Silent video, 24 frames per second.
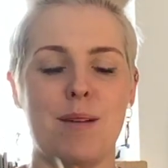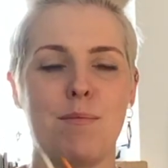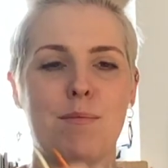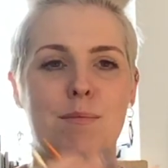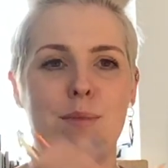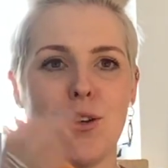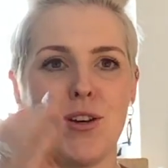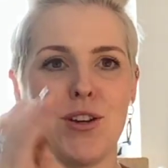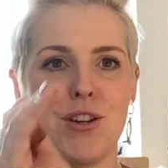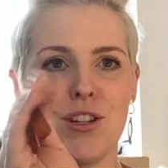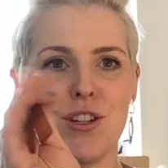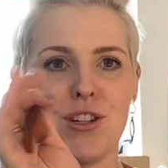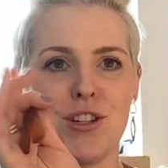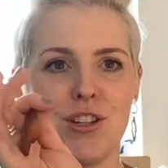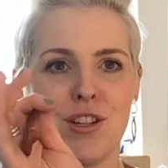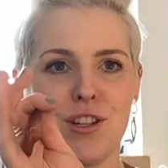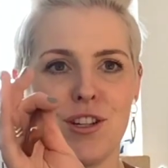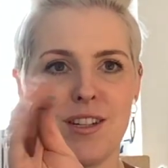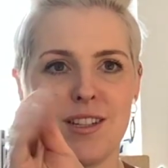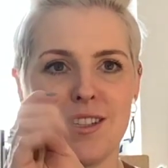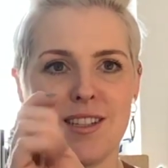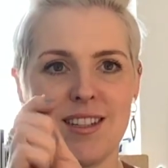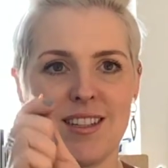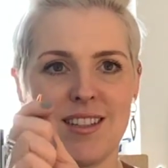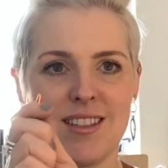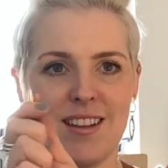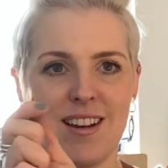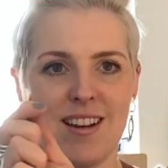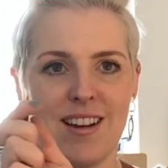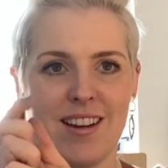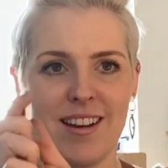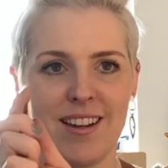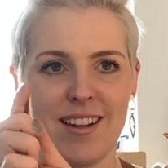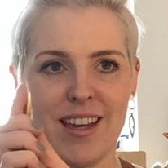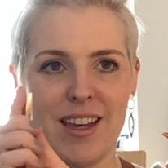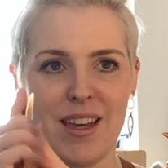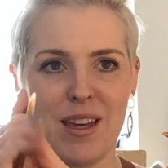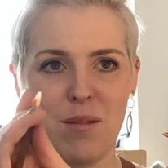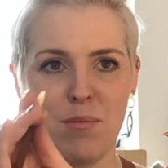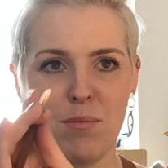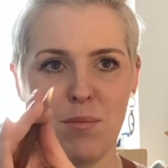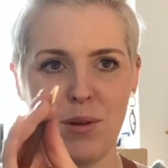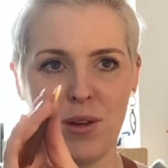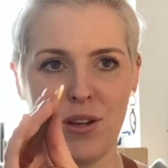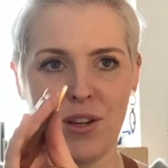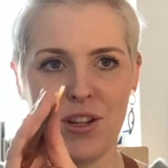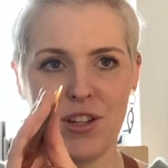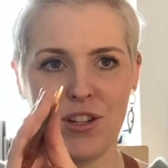burnishers, these agate
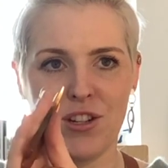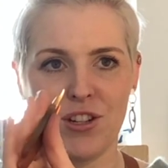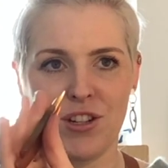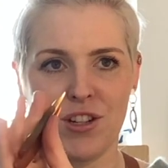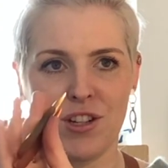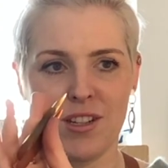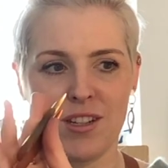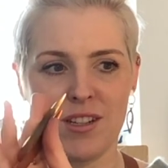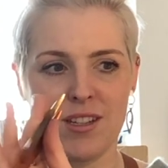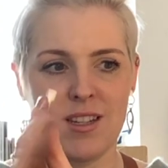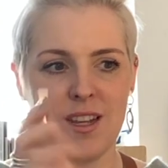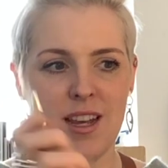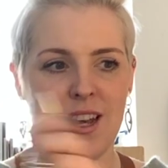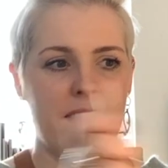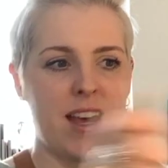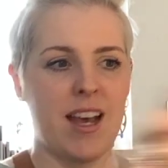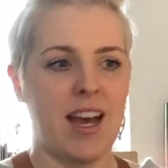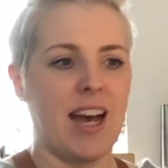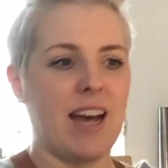burnishers.